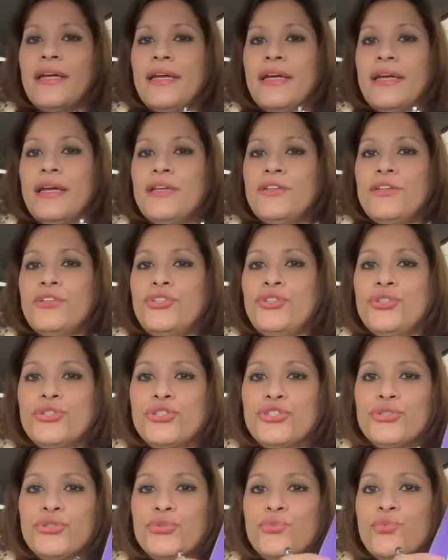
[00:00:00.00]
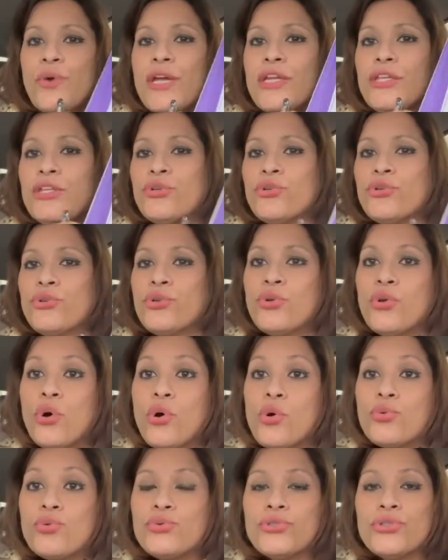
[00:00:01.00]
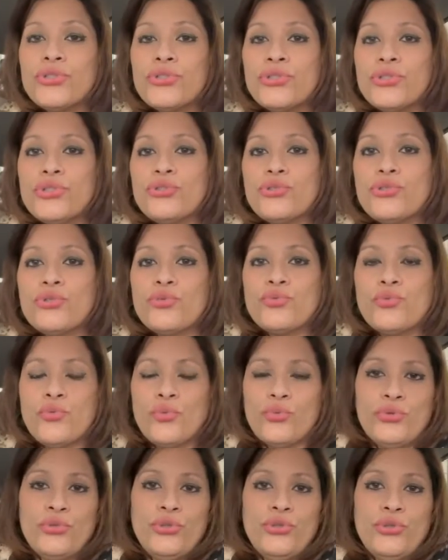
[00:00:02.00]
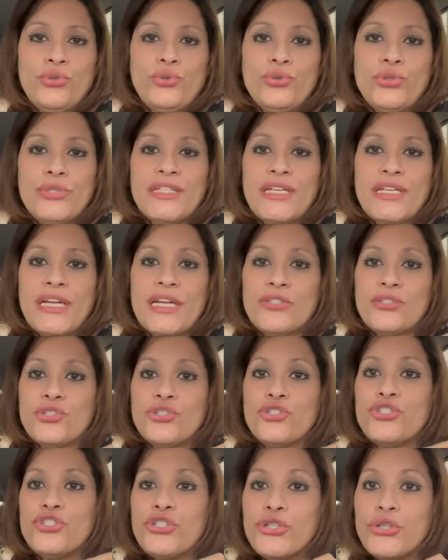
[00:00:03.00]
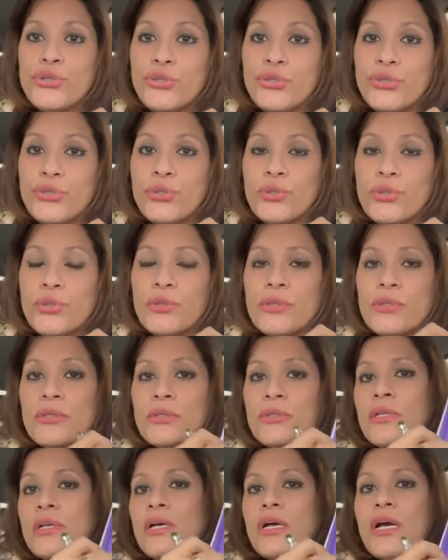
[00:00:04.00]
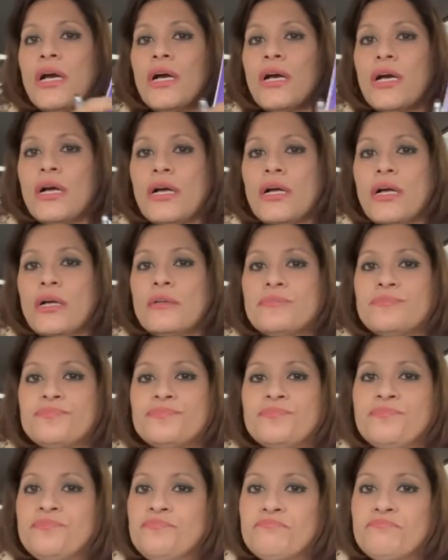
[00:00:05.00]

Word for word: And you could just write your notes. You could use it as a journal. Um,